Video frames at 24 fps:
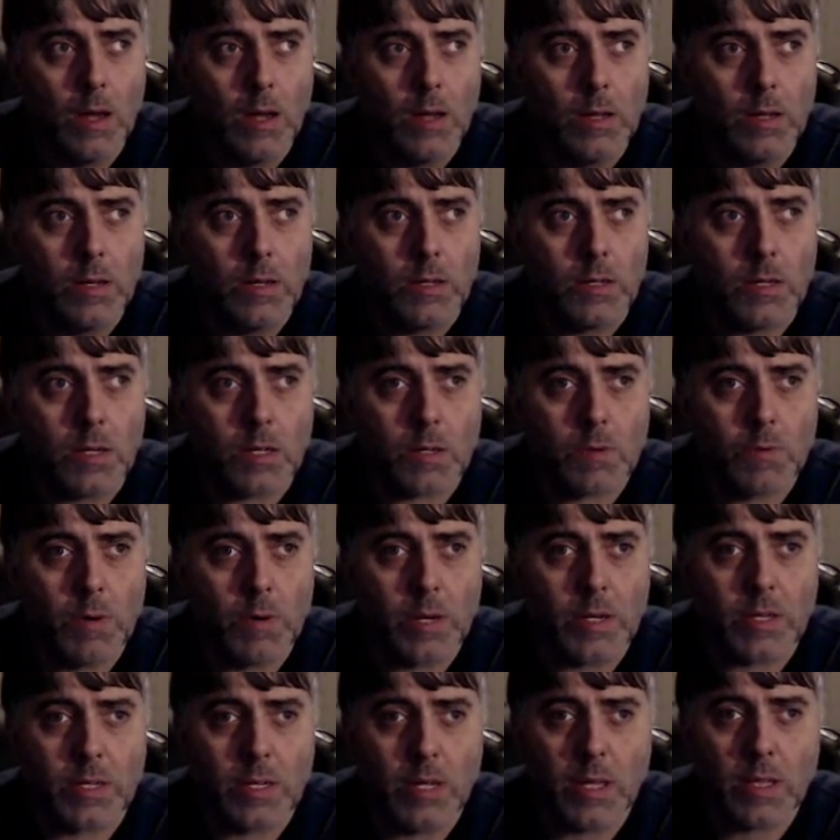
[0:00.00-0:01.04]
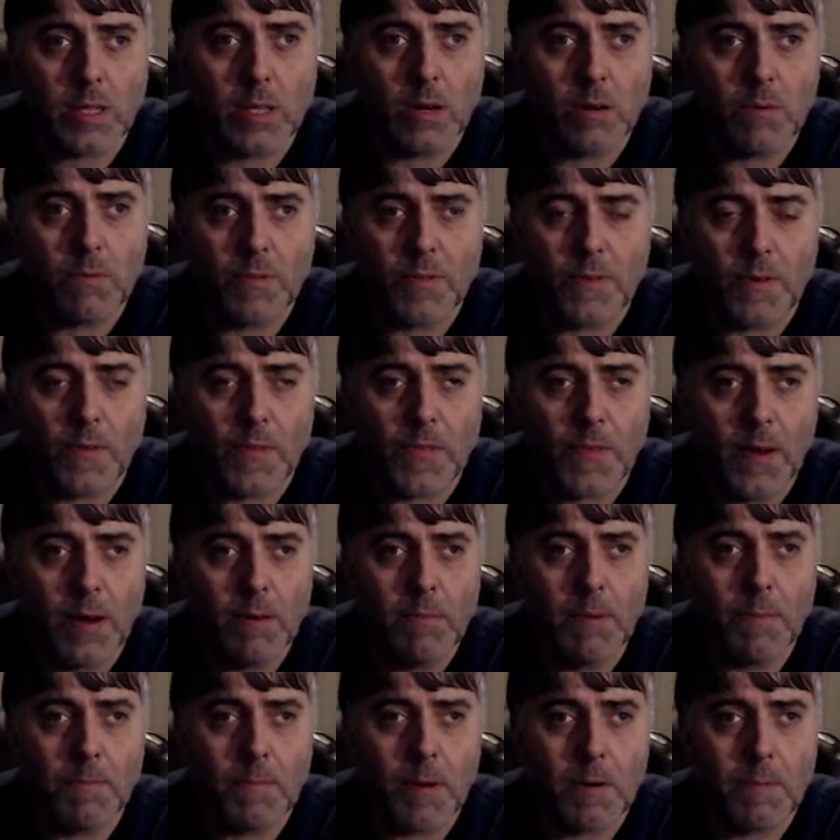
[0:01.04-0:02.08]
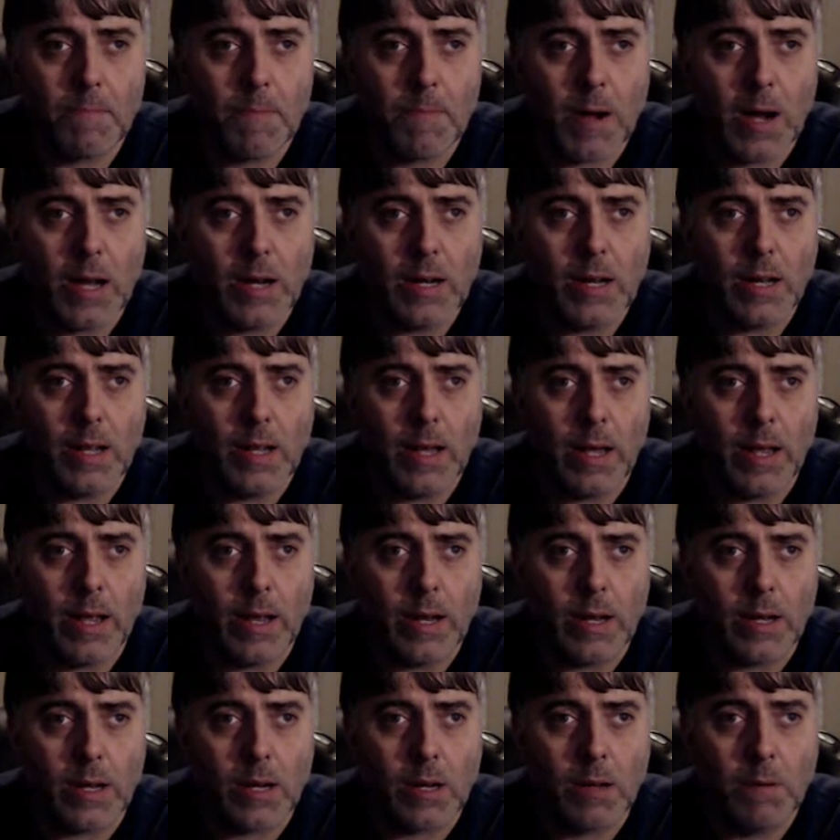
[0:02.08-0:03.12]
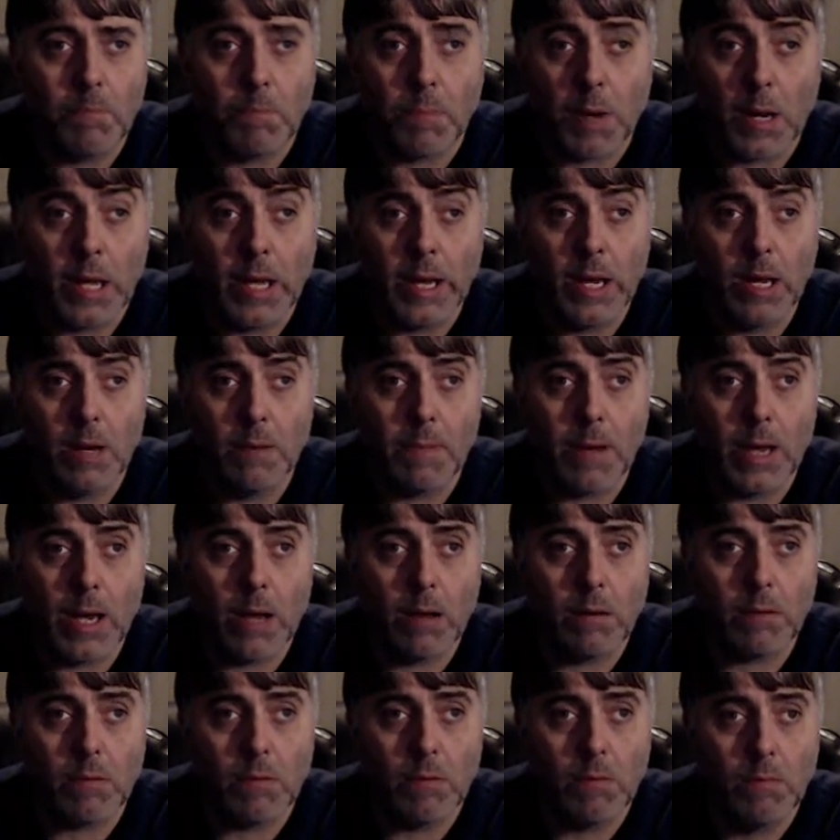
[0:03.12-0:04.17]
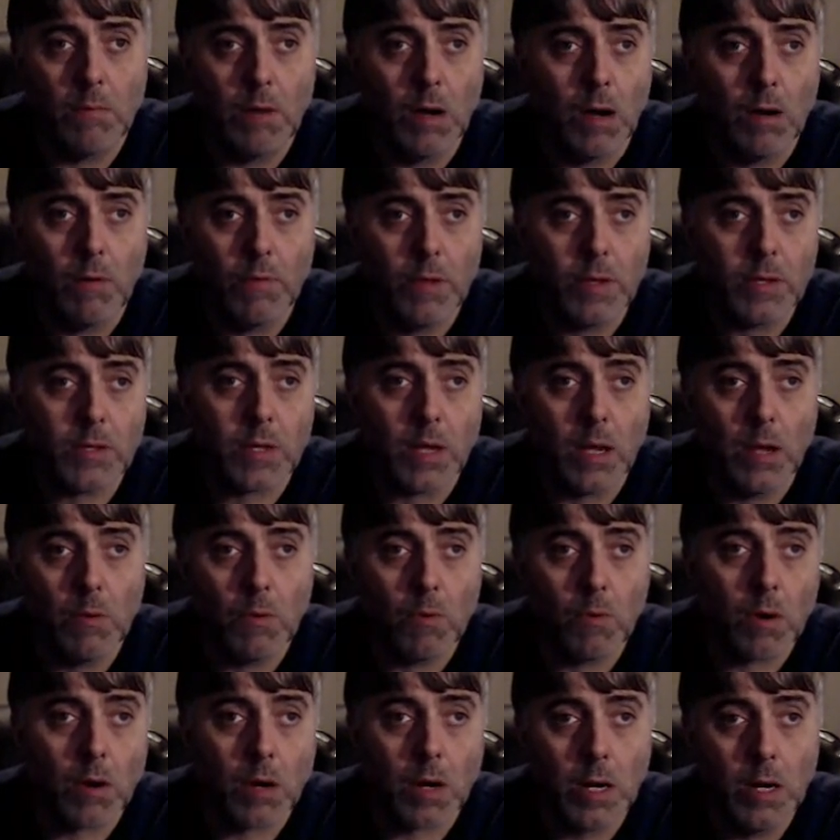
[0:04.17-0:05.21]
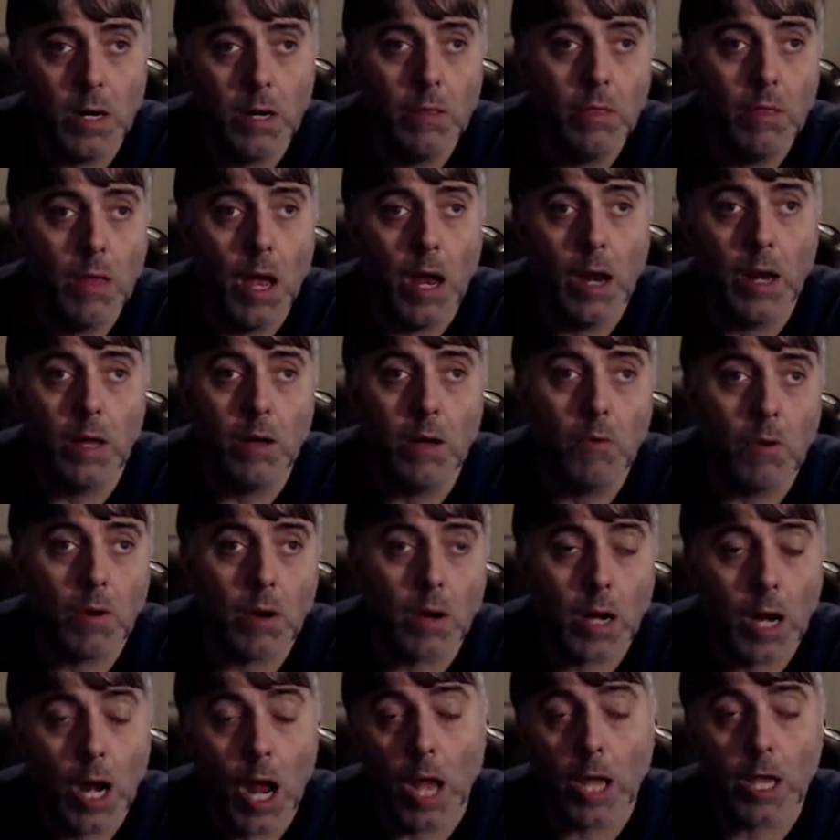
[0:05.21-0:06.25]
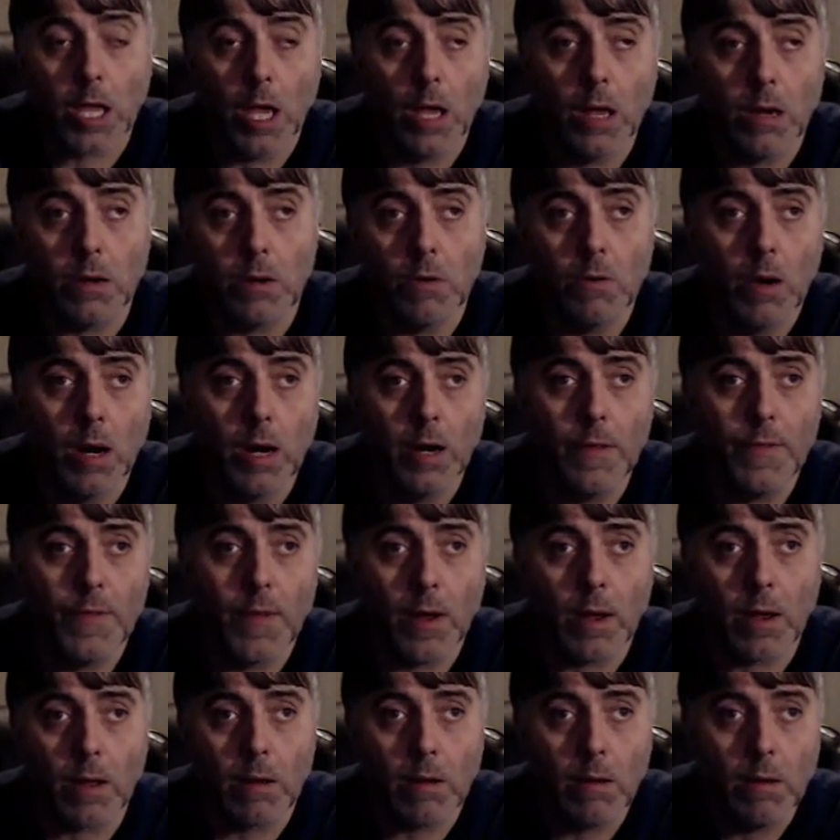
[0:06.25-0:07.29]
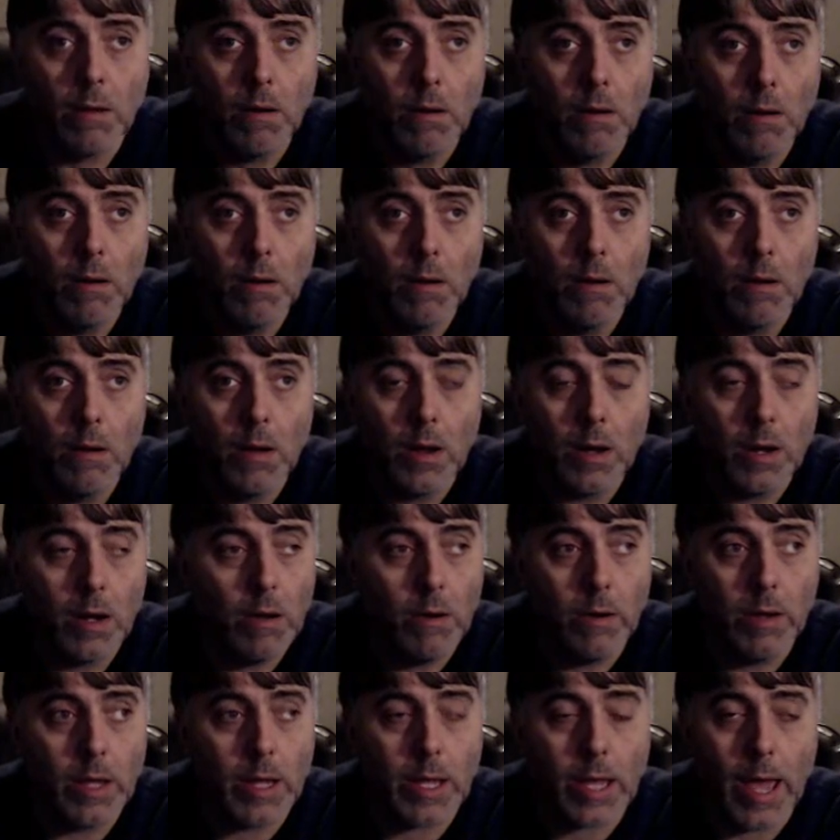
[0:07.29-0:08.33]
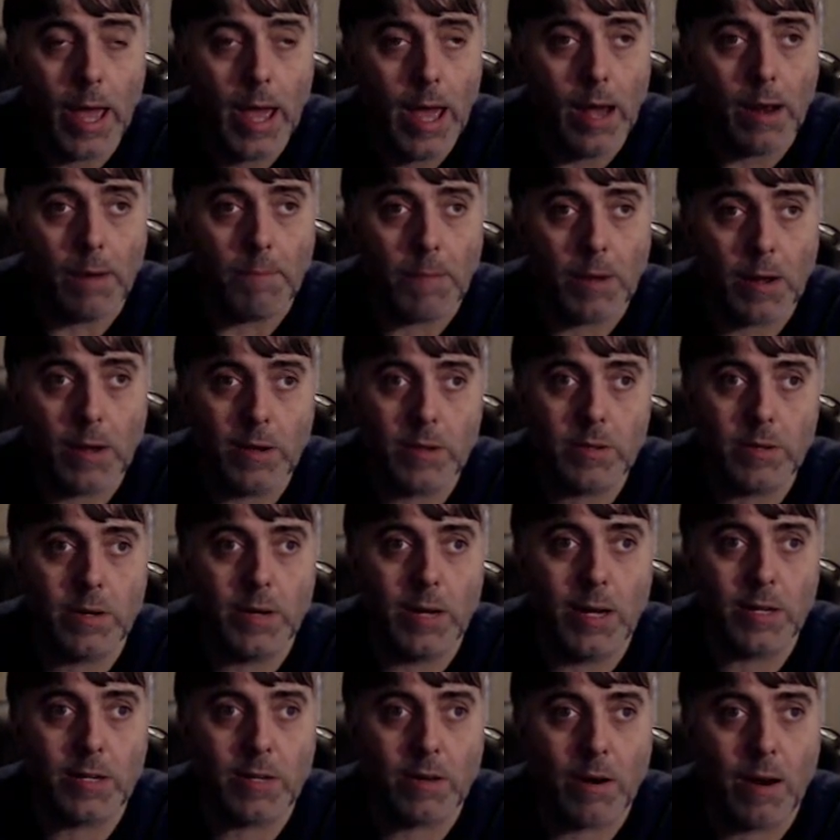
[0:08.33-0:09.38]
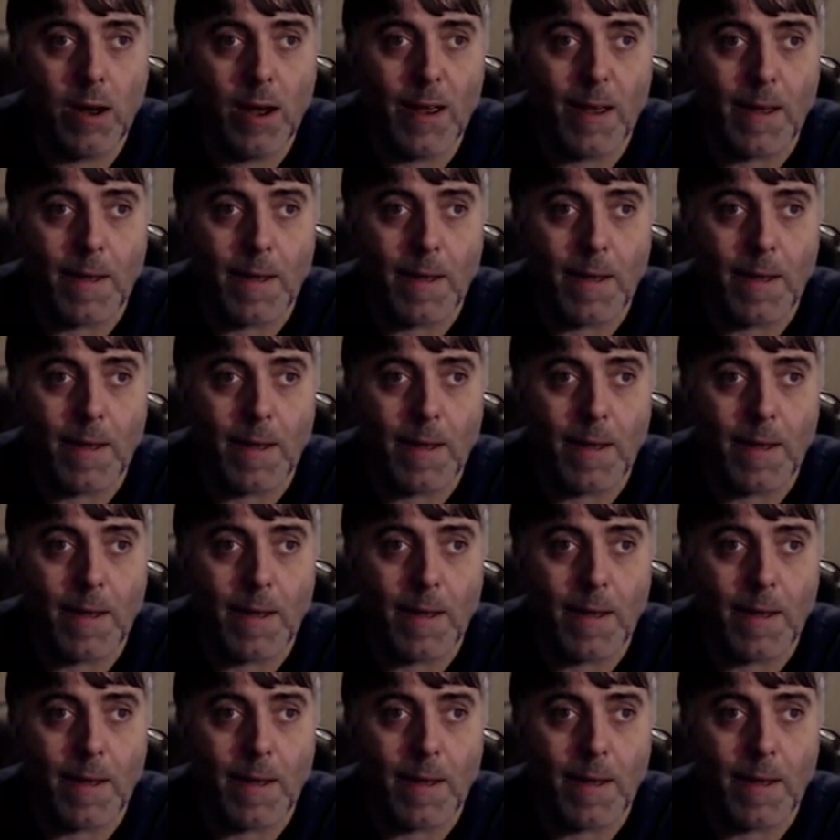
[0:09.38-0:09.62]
just want to sit there with their thumb up their butt and complain about, well, this ain't working and that ain't working. I can't do anything. No, you can't, because you're not trying.